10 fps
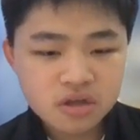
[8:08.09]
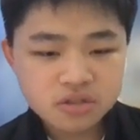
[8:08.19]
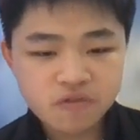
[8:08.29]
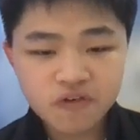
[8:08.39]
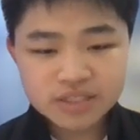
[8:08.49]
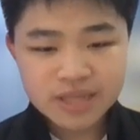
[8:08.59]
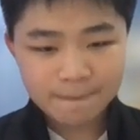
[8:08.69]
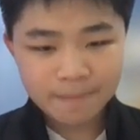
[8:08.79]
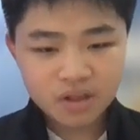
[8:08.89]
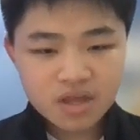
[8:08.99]
So, for
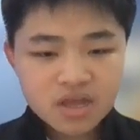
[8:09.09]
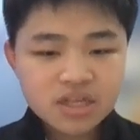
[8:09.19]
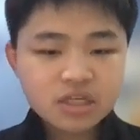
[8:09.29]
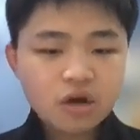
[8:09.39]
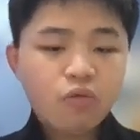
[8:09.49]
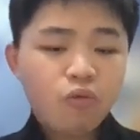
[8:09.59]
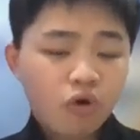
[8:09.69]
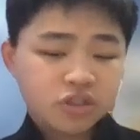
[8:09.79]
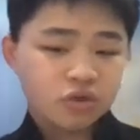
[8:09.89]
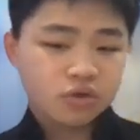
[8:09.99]
example, these
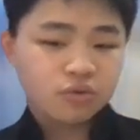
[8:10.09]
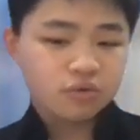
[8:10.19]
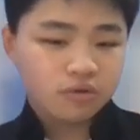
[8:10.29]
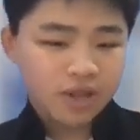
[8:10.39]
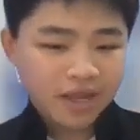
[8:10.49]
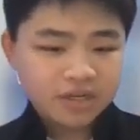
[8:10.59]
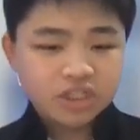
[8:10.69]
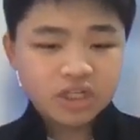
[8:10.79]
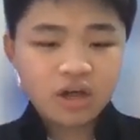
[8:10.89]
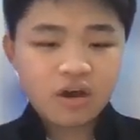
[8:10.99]
award shows would look like
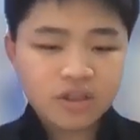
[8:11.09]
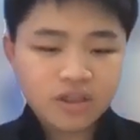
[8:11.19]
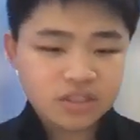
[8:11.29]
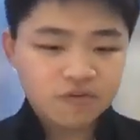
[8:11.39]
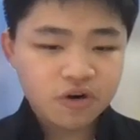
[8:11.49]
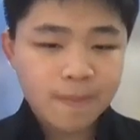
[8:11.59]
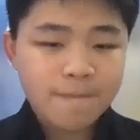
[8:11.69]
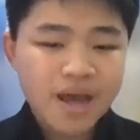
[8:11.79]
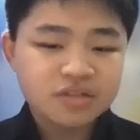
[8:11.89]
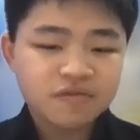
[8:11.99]
regional contests for the
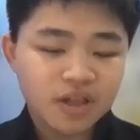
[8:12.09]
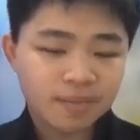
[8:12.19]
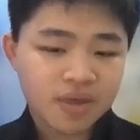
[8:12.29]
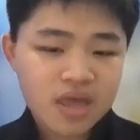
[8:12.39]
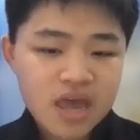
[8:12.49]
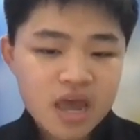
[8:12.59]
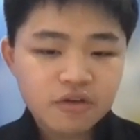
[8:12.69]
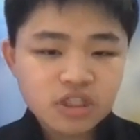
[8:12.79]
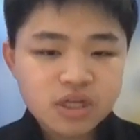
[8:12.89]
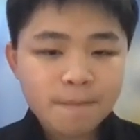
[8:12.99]
best film, in
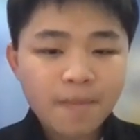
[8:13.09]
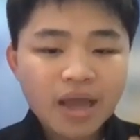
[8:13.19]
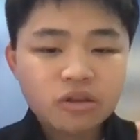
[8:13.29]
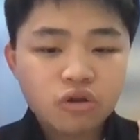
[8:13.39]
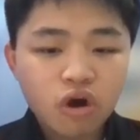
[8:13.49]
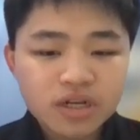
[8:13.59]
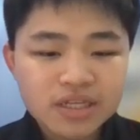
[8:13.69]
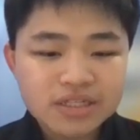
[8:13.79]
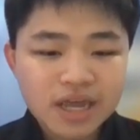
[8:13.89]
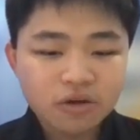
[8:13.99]
which the
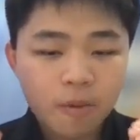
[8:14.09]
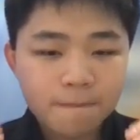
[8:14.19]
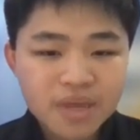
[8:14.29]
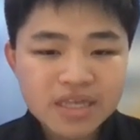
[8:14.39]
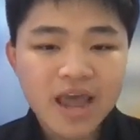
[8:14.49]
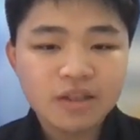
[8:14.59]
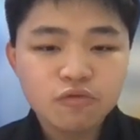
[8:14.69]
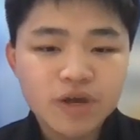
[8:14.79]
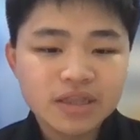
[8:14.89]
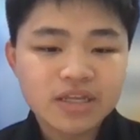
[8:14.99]
minorities can compete
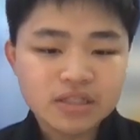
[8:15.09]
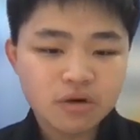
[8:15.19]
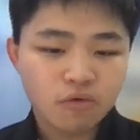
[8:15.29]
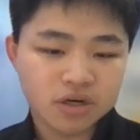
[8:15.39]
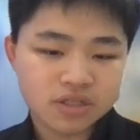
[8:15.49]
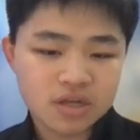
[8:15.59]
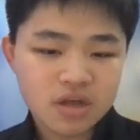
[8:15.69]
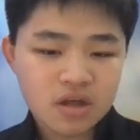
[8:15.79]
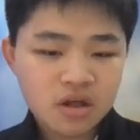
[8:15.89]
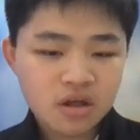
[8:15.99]
and win these awards.
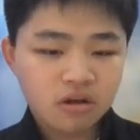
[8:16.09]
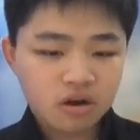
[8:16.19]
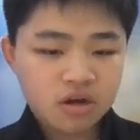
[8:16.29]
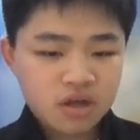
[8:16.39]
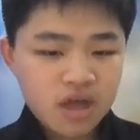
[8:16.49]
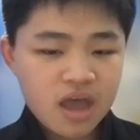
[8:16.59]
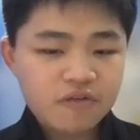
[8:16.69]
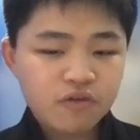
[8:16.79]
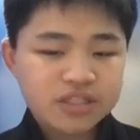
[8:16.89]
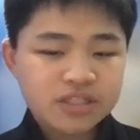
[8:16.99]
Look,
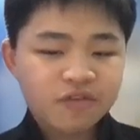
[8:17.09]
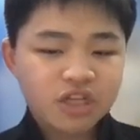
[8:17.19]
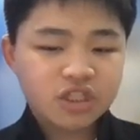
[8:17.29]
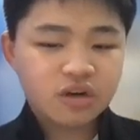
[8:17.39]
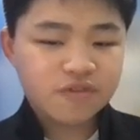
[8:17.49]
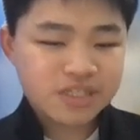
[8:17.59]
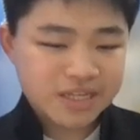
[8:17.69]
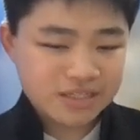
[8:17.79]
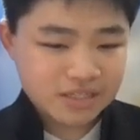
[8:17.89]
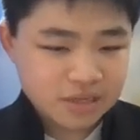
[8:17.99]
everyone's definition of
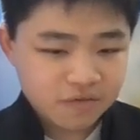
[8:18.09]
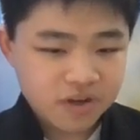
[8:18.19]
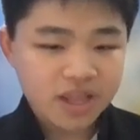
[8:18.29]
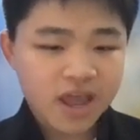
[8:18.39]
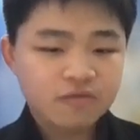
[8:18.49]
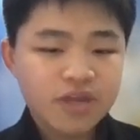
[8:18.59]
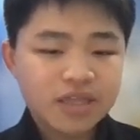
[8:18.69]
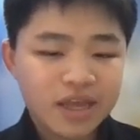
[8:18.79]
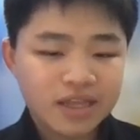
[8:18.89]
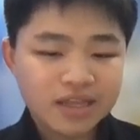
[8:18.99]
success is different, and we
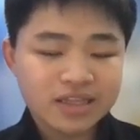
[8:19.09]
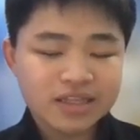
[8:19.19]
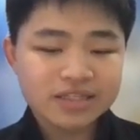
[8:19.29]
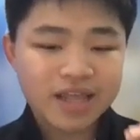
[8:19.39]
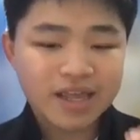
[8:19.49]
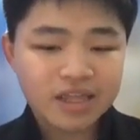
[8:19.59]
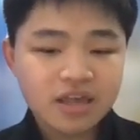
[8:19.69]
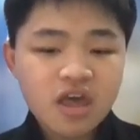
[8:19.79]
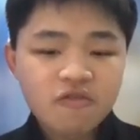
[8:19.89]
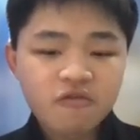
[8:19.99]
think that it is
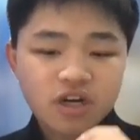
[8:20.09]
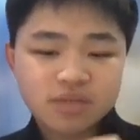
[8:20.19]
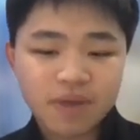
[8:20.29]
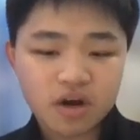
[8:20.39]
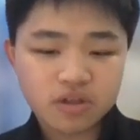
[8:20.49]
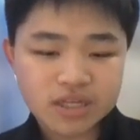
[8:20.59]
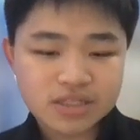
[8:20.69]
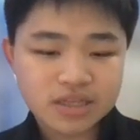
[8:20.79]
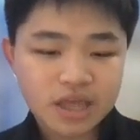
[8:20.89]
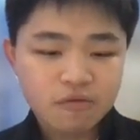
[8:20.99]
likely for these minorities
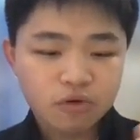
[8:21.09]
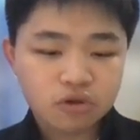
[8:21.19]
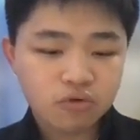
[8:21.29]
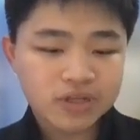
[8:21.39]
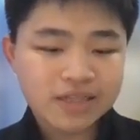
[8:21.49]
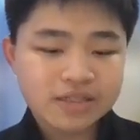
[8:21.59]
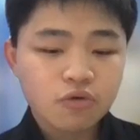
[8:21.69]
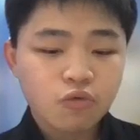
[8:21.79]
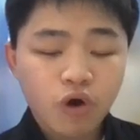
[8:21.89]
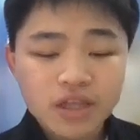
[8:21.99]
that they would know that
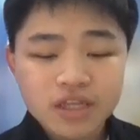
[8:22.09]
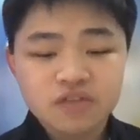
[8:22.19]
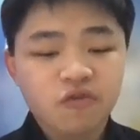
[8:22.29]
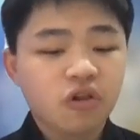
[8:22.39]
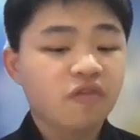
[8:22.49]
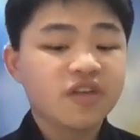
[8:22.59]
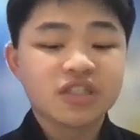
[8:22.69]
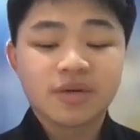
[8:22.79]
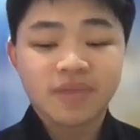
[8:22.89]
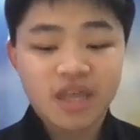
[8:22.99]
the world is full of
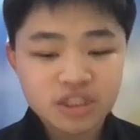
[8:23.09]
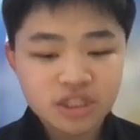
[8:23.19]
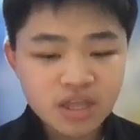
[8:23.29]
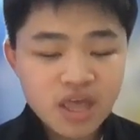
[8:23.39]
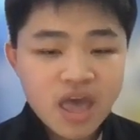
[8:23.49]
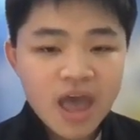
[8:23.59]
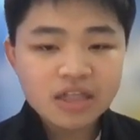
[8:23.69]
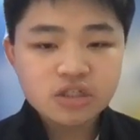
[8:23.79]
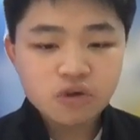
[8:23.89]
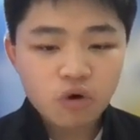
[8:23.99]
discrimination,
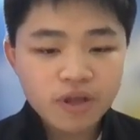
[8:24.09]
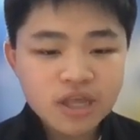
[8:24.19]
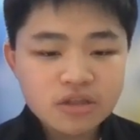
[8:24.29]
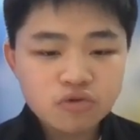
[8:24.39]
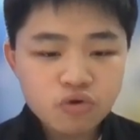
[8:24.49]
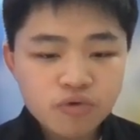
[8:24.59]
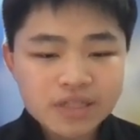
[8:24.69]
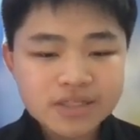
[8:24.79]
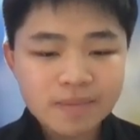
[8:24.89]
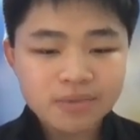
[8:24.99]
and so when they do
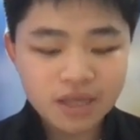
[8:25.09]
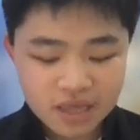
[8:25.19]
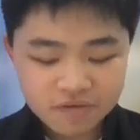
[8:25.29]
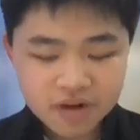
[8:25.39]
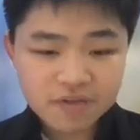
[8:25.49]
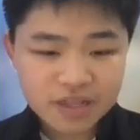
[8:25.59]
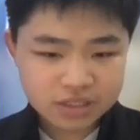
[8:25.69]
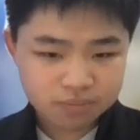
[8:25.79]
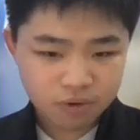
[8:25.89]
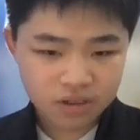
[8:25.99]
win something, even if it
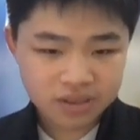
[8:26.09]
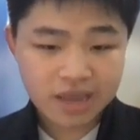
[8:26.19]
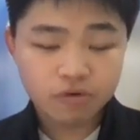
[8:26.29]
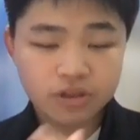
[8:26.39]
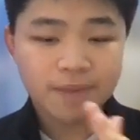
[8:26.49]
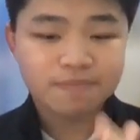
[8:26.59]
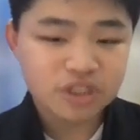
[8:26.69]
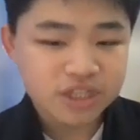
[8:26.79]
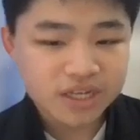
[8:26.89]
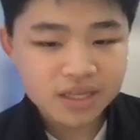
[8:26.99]
is small, they will
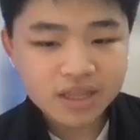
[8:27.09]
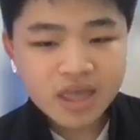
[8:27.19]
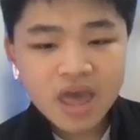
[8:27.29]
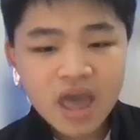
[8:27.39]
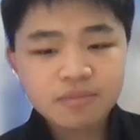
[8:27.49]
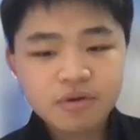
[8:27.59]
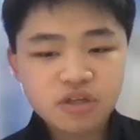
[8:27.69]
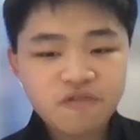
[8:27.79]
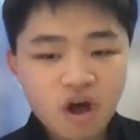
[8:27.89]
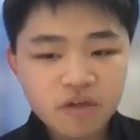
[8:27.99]
appreciate it.
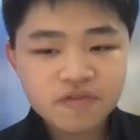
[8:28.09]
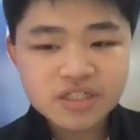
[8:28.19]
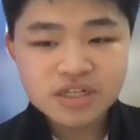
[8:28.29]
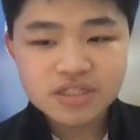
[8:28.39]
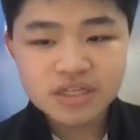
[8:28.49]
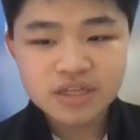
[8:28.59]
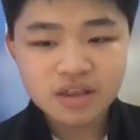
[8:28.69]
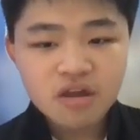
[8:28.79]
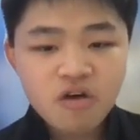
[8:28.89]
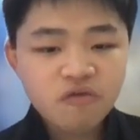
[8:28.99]
Because of all of these reasons,
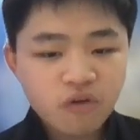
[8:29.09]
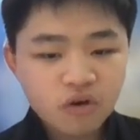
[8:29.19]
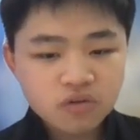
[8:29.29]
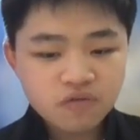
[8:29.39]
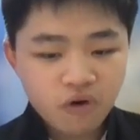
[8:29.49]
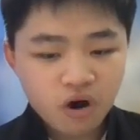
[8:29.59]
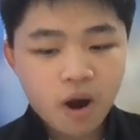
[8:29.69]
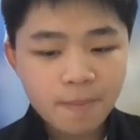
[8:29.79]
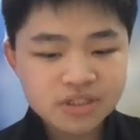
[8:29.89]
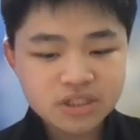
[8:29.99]
then vote for
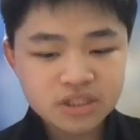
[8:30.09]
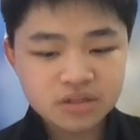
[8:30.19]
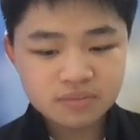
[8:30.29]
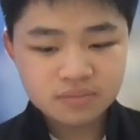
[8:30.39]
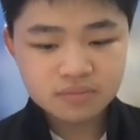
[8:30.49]
opposition.